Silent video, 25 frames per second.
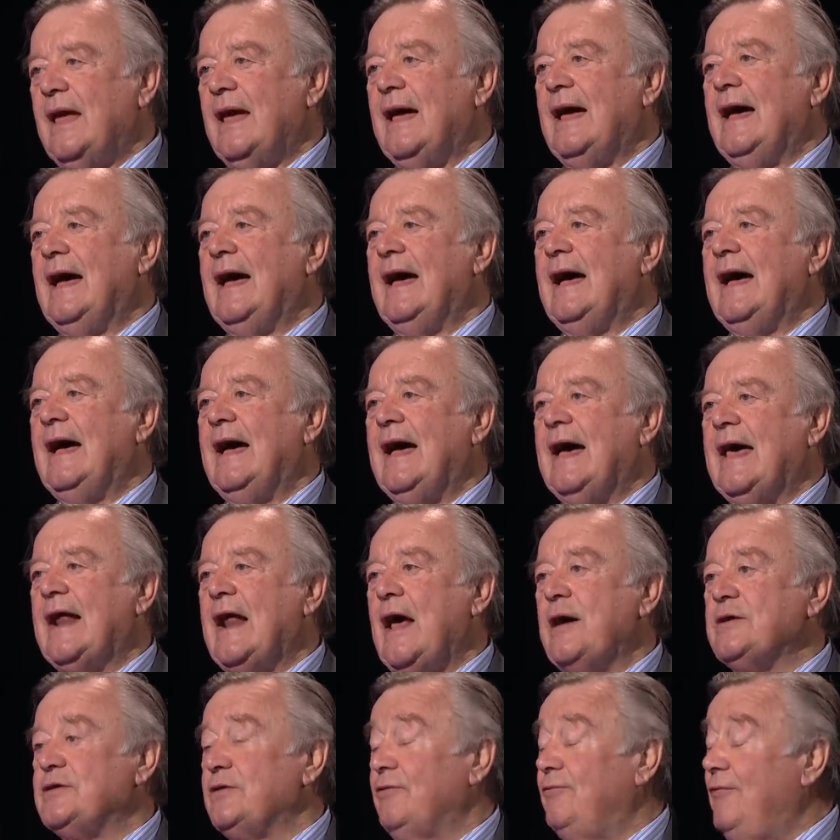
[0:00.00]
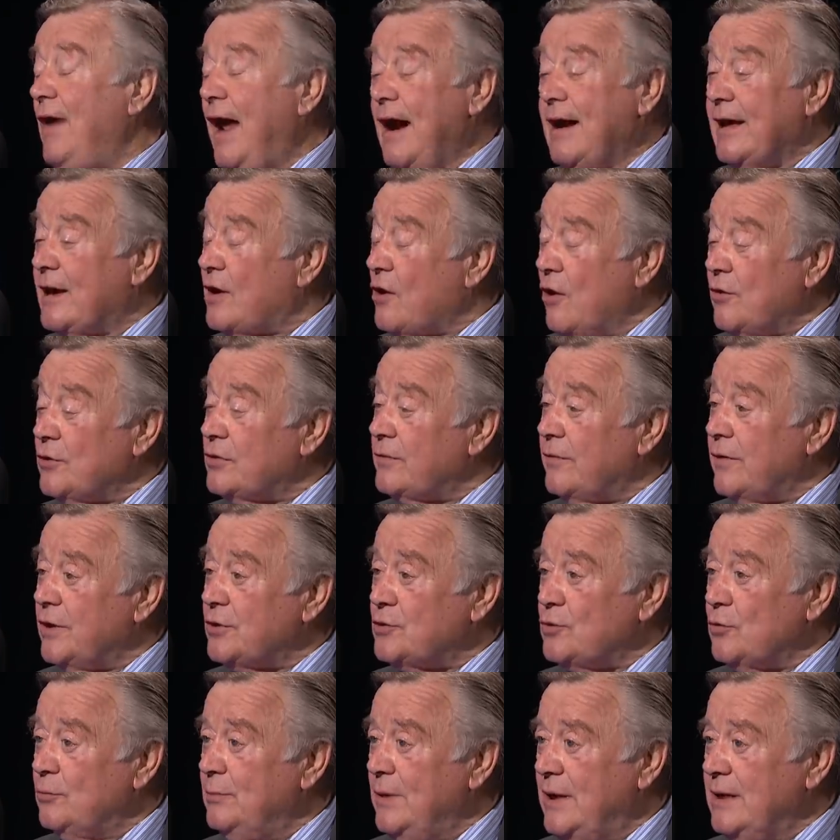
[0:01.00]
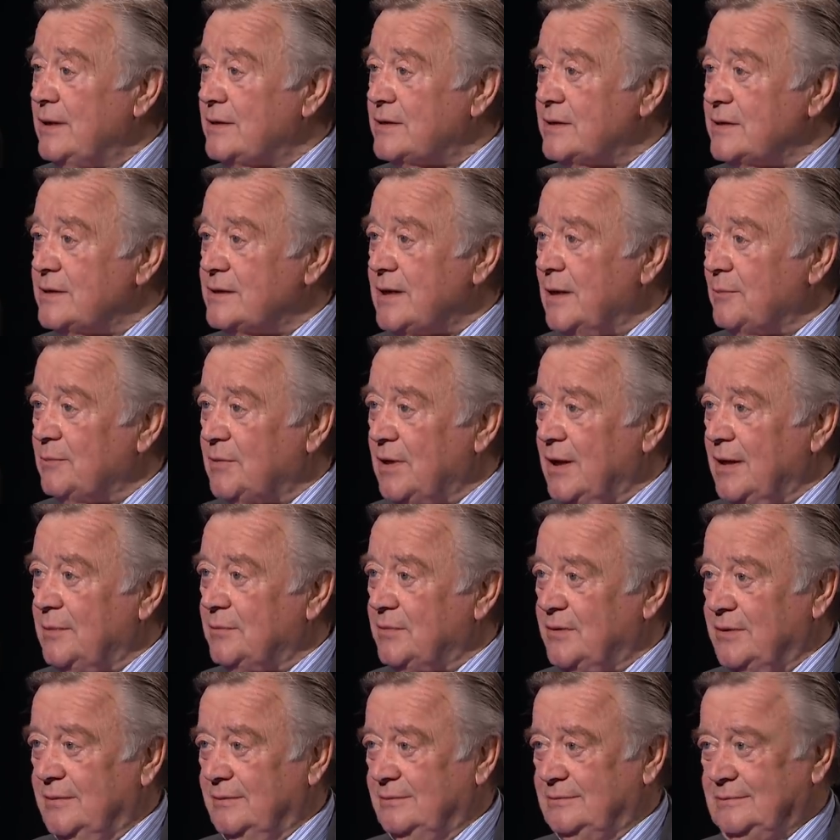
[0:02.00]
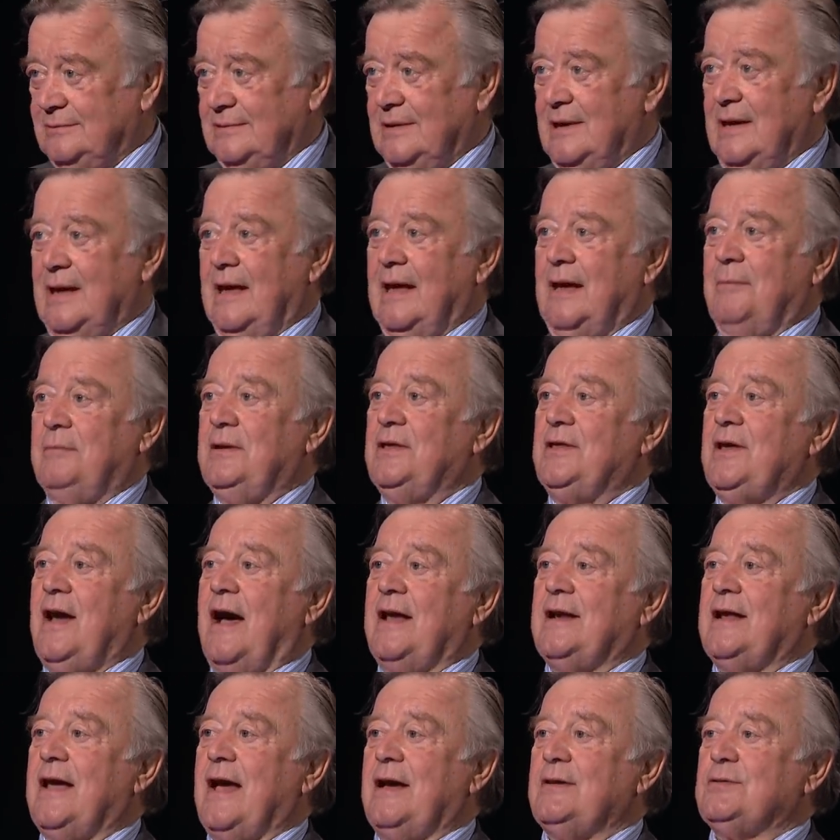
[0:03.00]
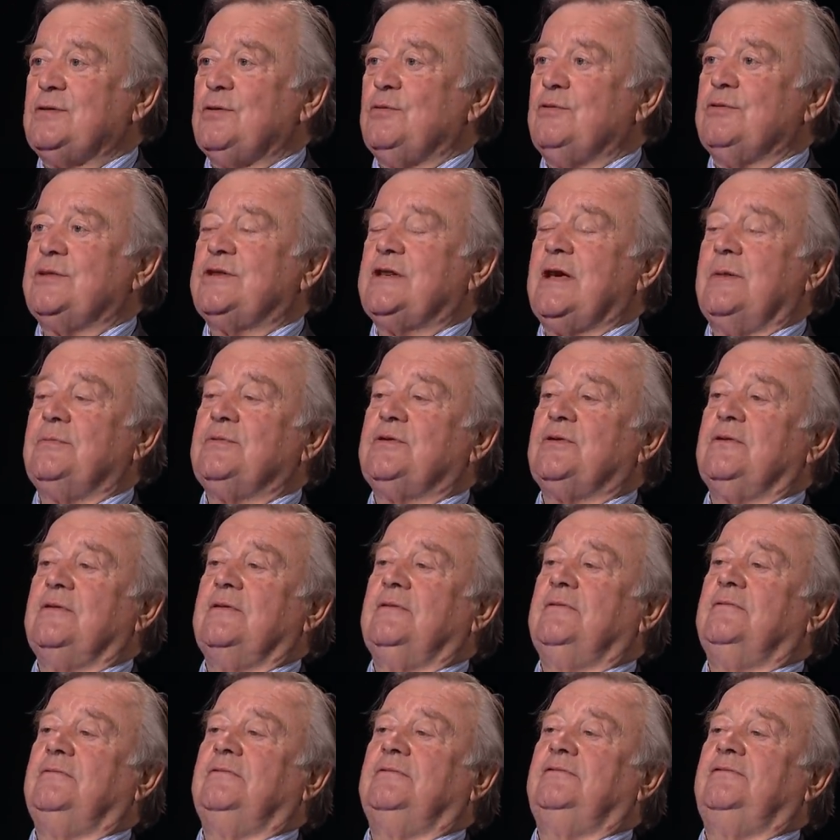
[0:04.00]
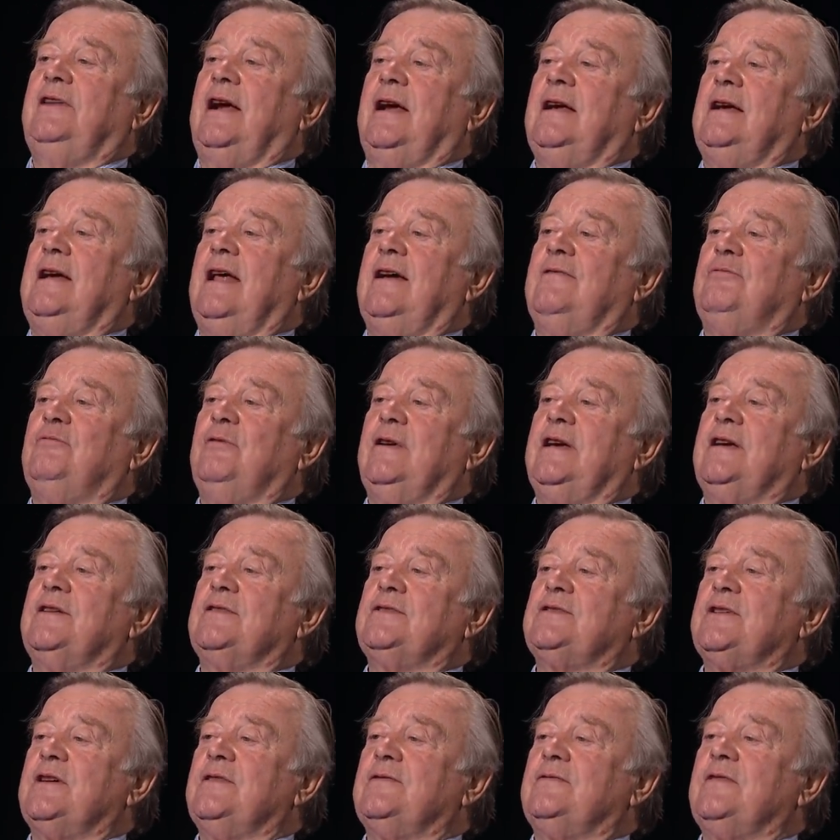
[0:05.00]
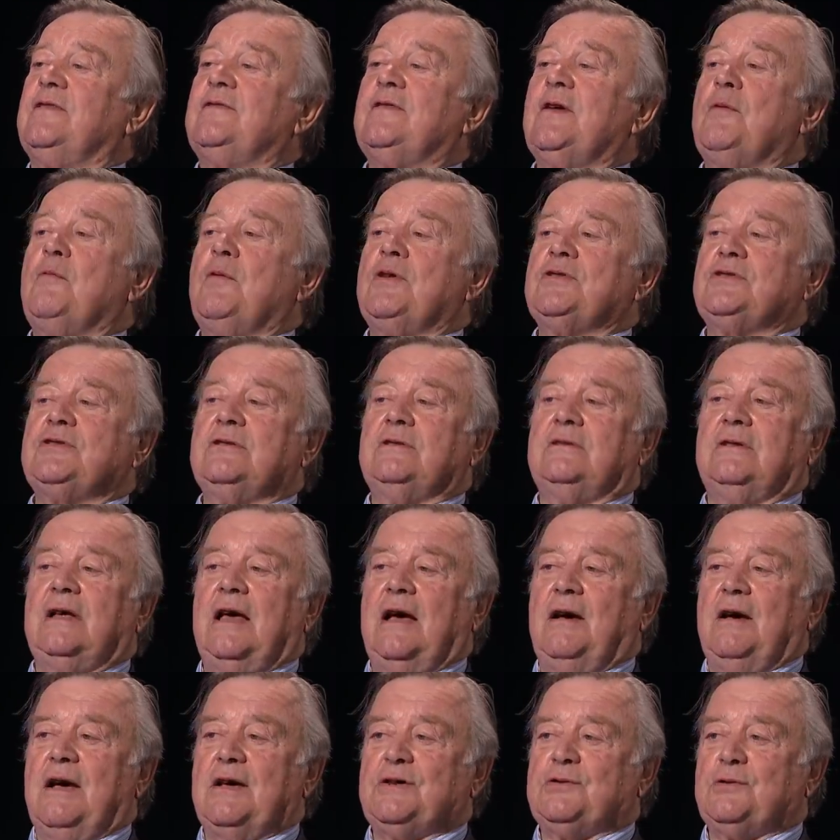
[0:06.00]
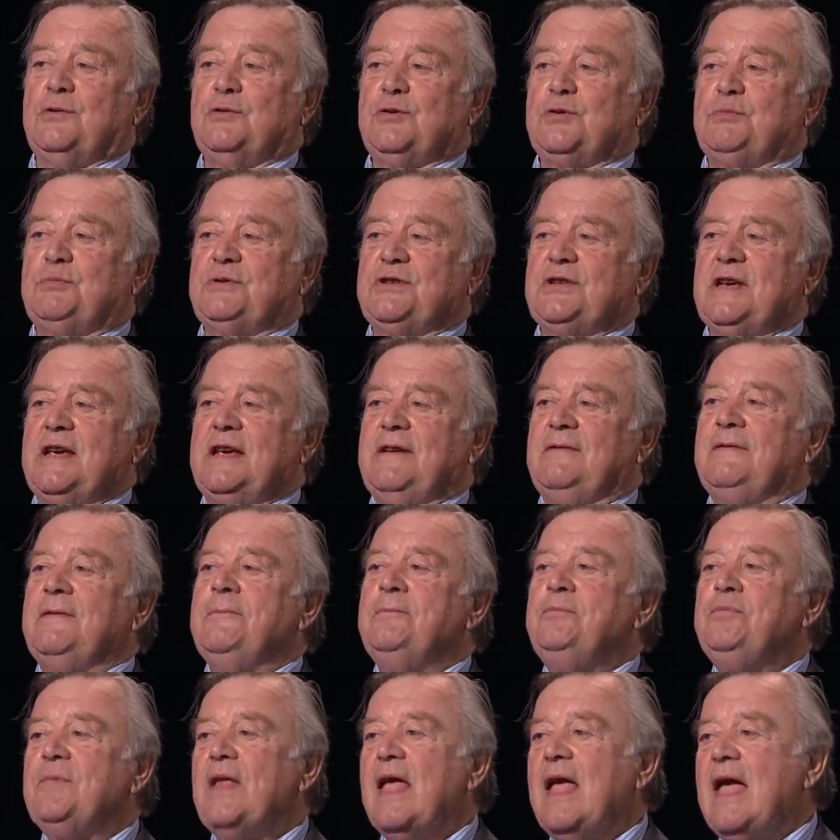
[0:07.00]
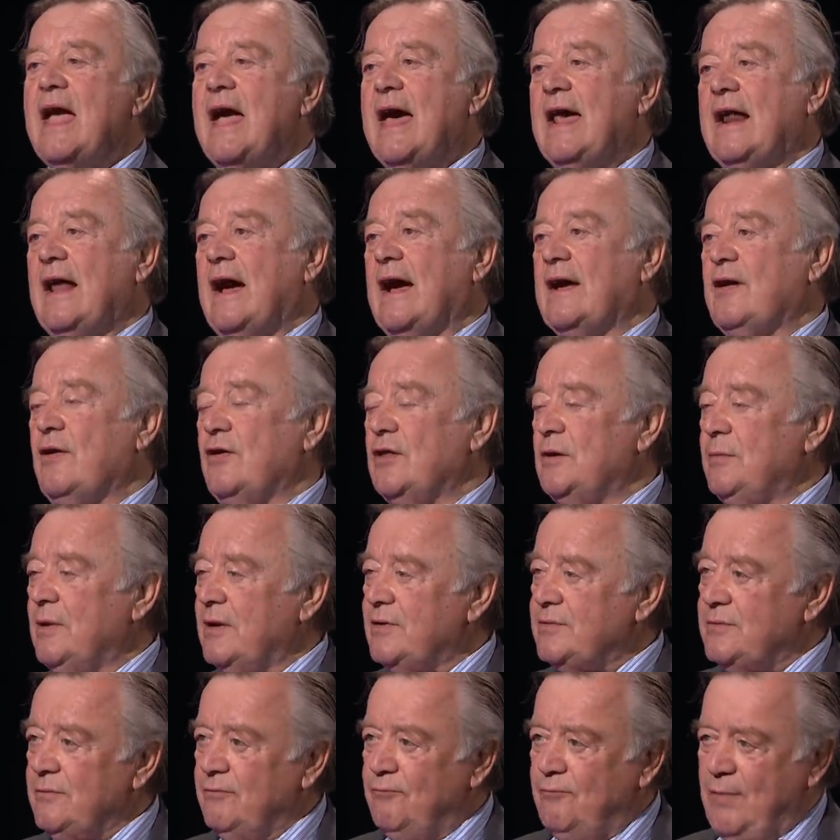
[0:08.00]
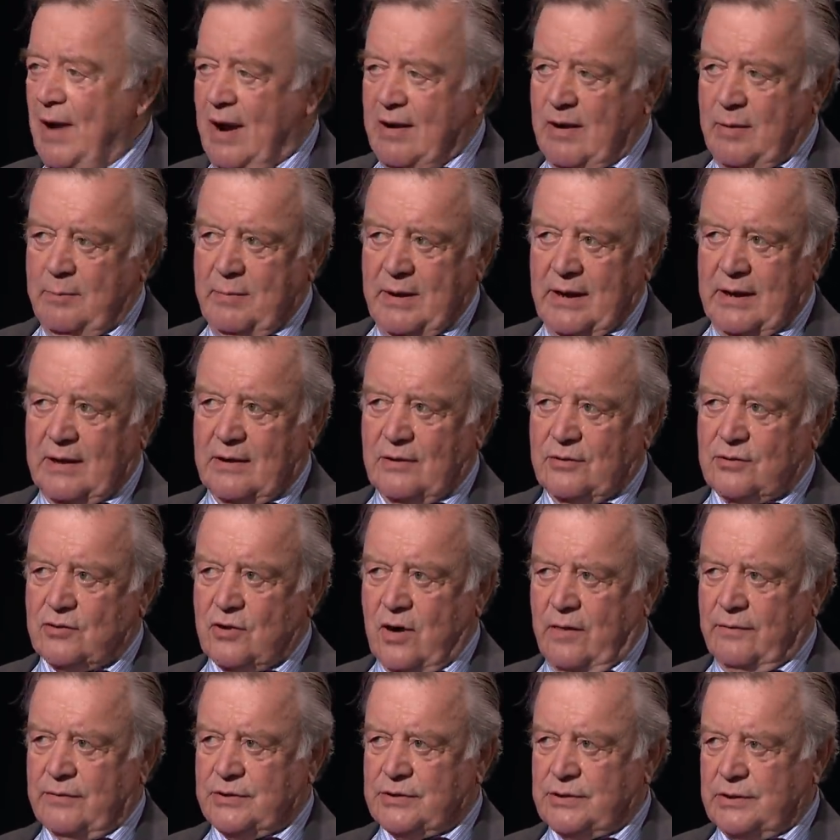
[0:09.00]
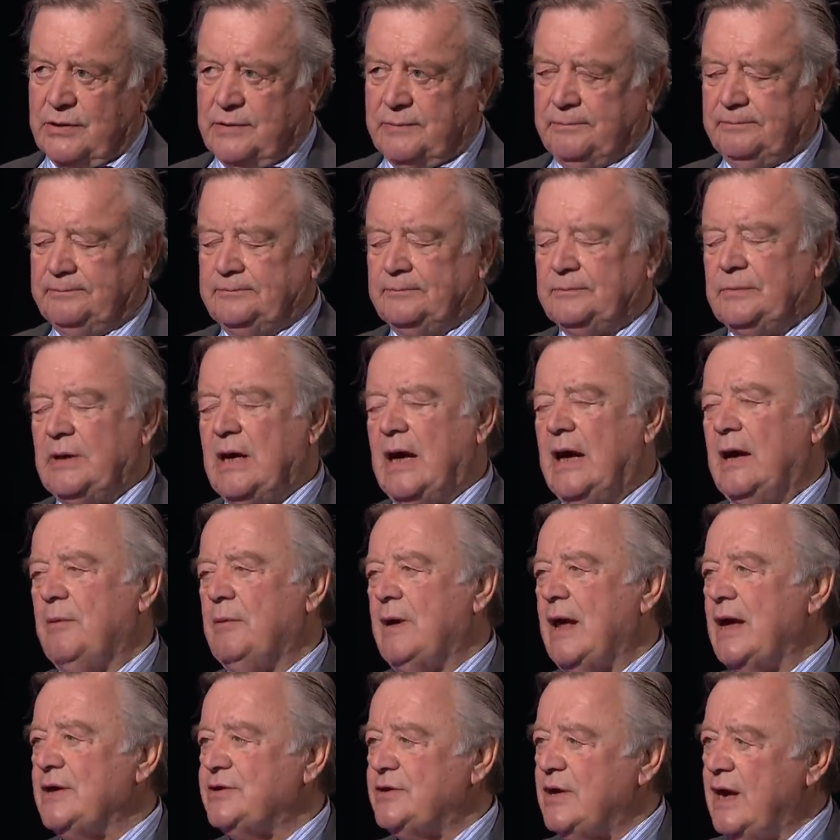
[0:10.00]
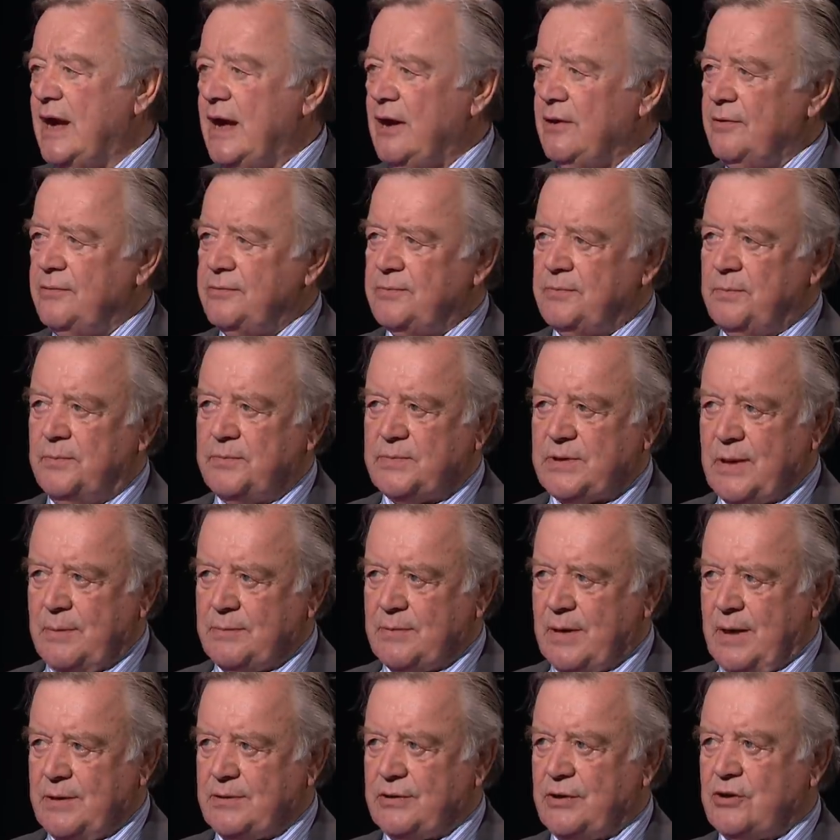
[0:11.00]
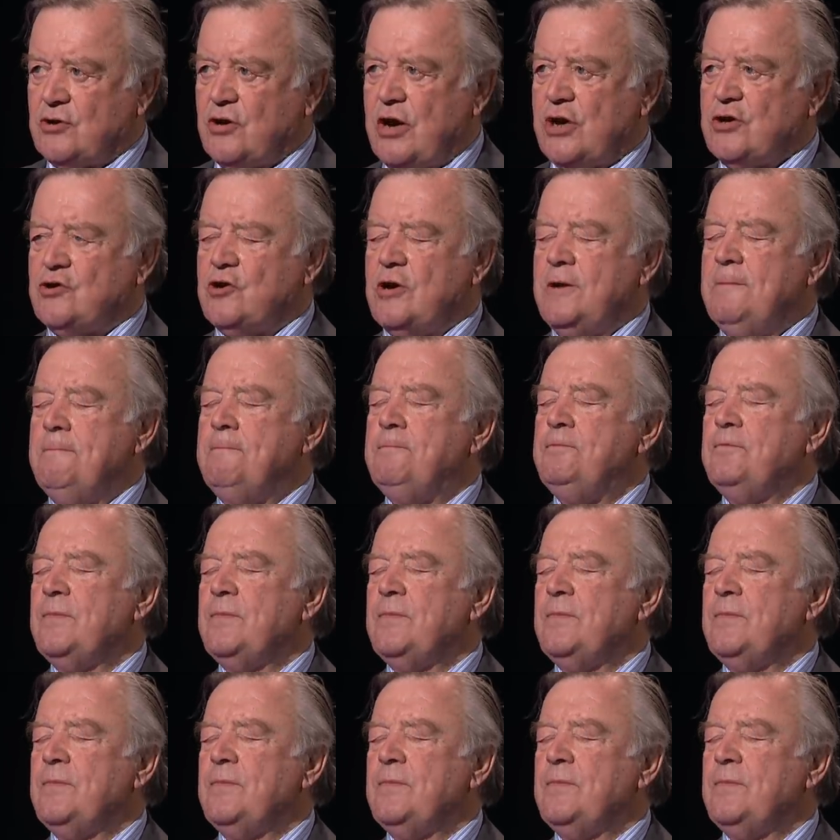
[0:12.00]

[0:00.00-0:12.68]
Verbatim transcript: Uh, and I was a very controversial minister sometimes. I mean, the idea I was always some sort of very left-wing conservative, that wasn't how I was always perceived. And I got in the middle of some very big controversies uh, when I was at Health, sometimes the Treasury.